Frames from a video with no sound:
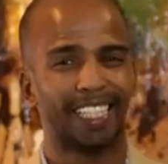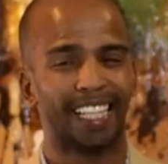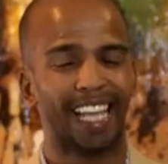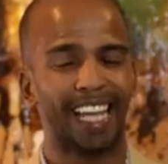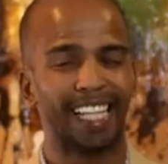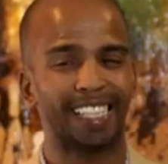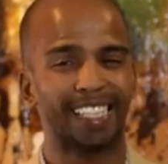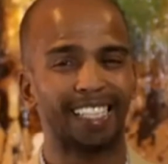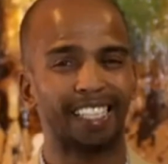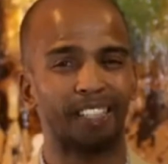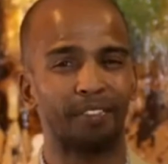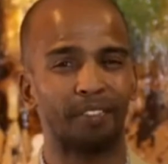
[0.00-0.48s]

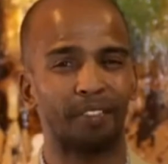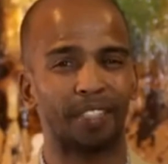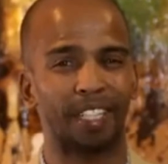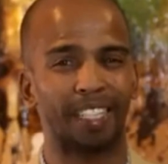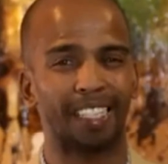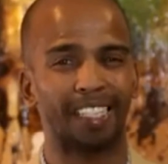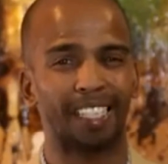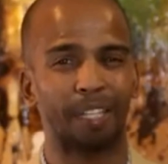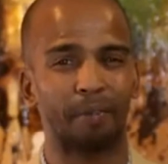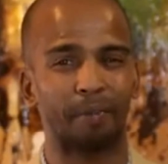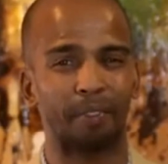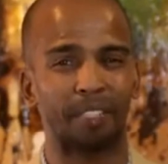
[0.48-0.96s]
That's it for
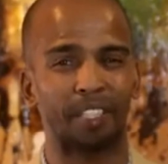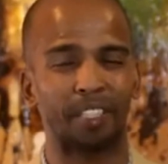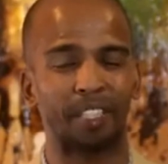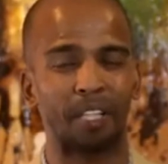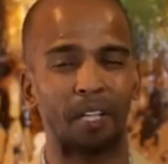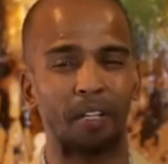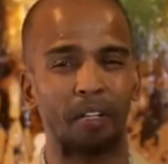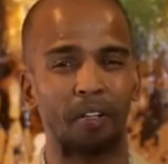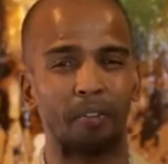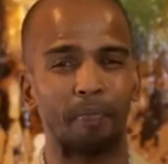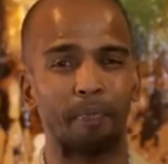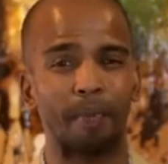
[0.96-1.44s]
this
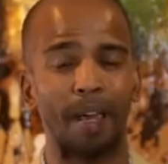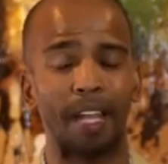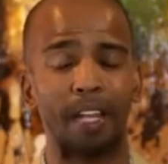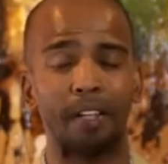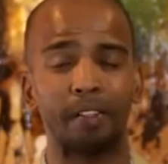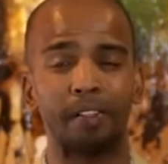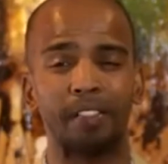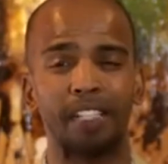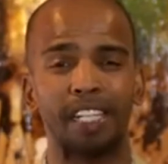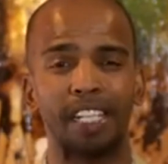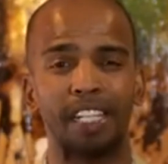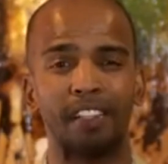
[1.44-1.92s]
episode of
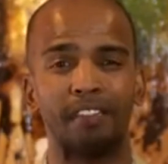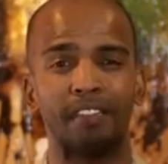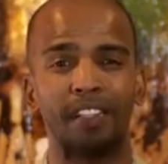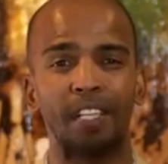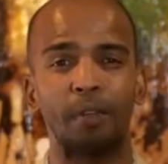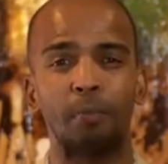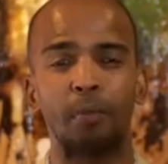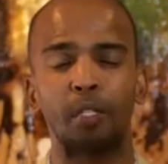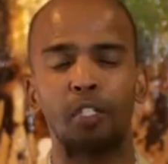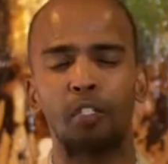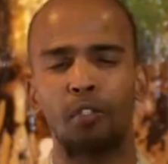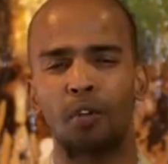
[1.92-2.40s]

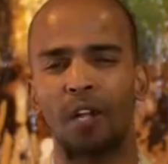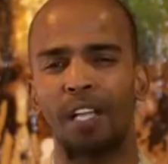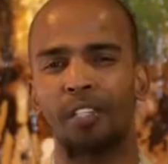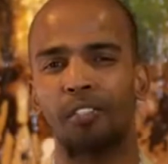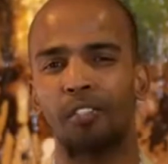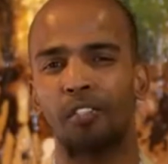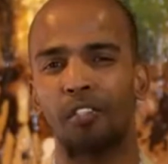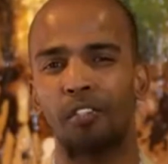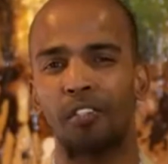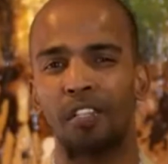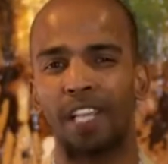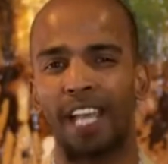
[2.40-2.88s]
MeloTV. We
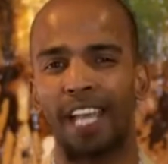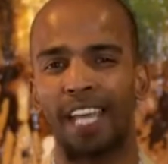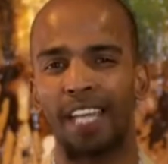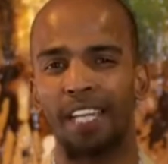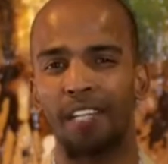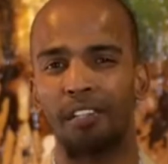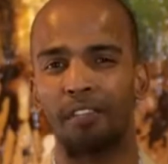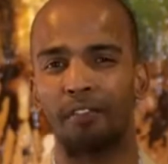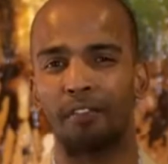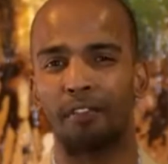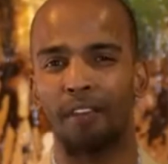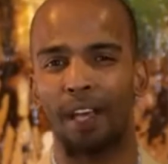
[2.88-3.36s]
trust you
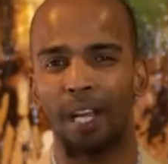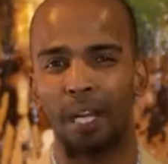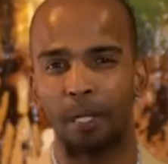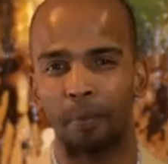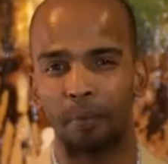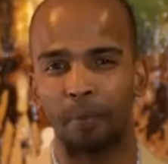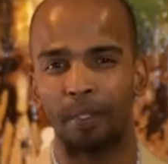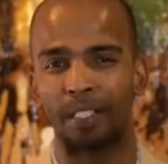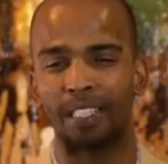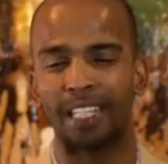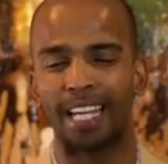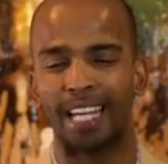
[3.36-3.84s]
gain
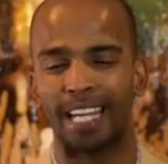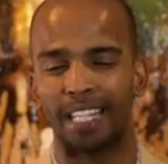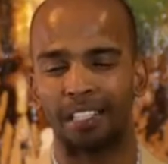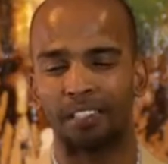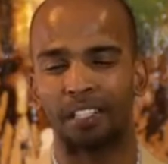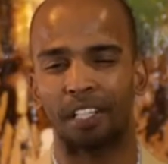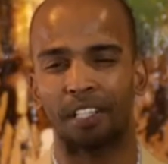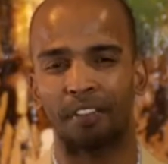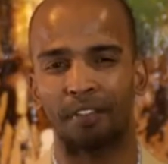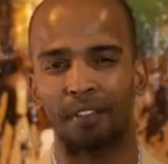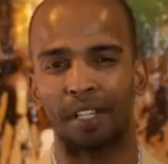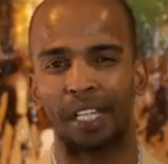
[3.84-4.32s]
valuable
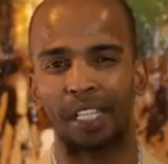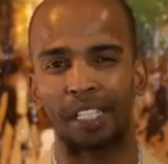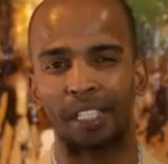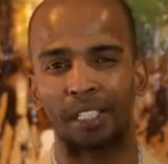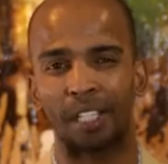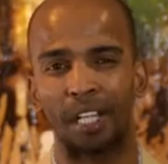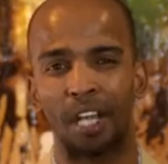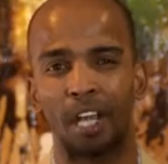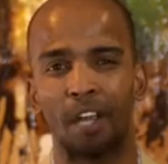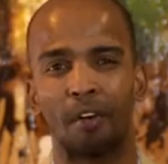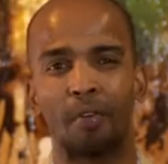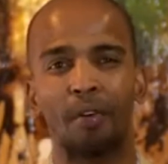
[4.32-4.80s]
health
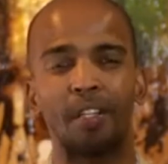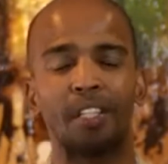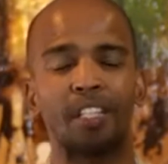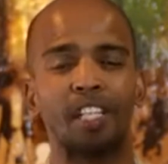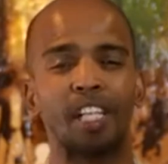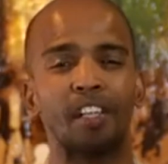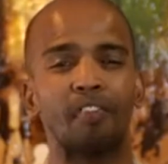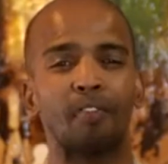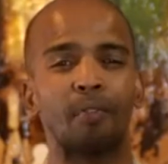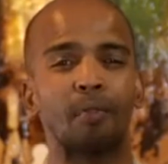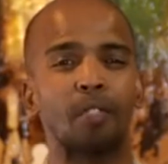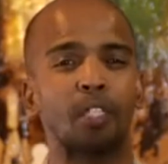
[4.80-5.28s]
advice
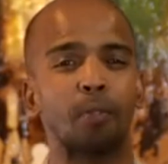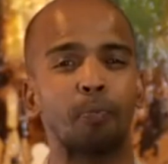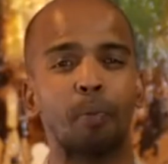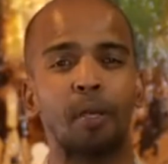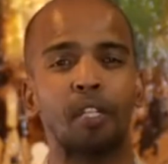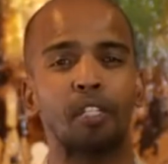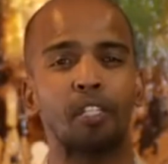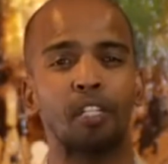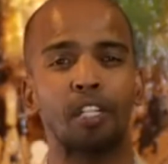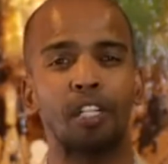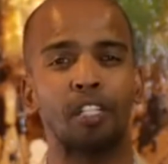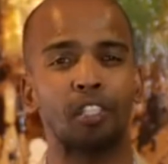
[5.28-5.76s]
received from
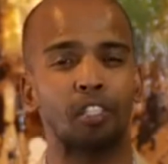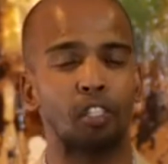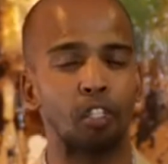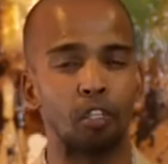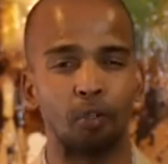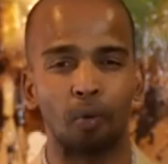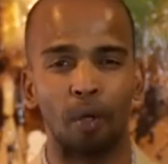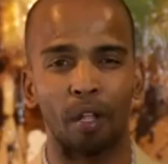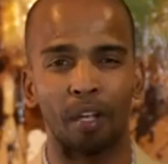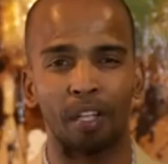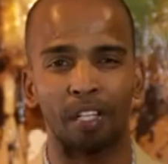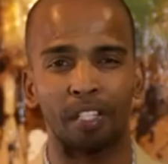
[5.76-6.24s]
specialist
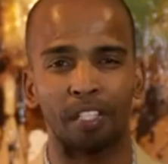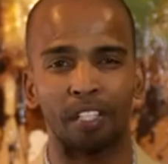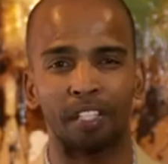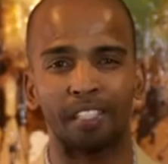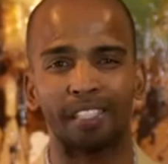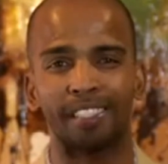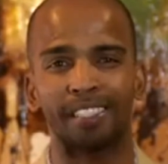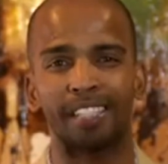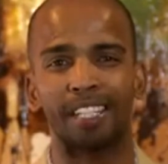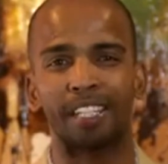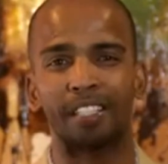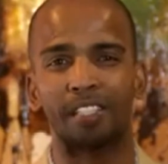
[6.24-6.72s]

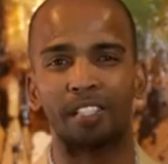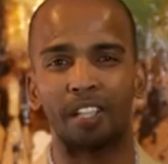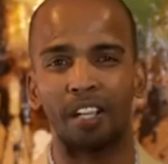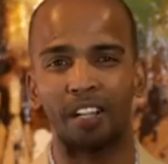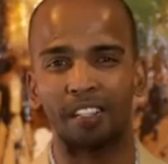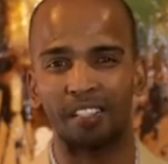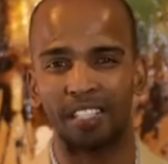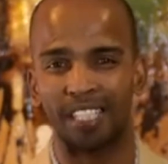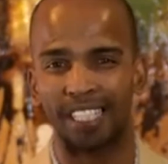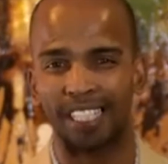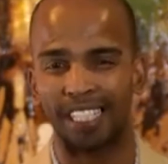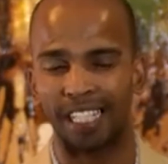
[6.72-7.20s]
neurologist
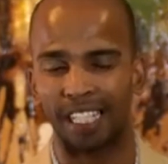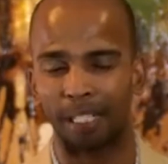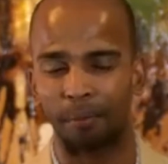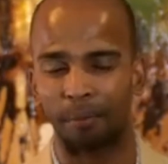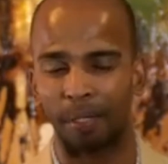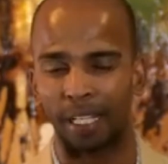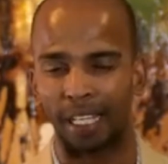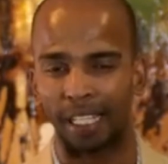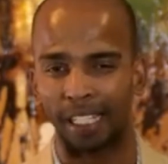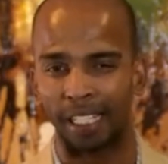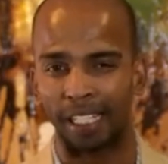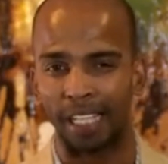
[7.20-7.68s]
Dr.
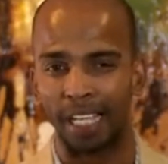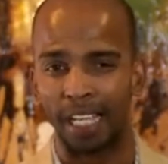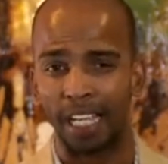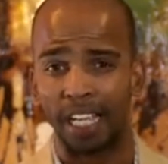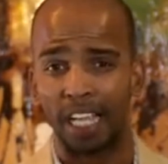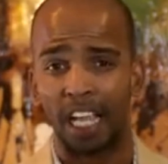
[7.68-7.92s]
Ameen.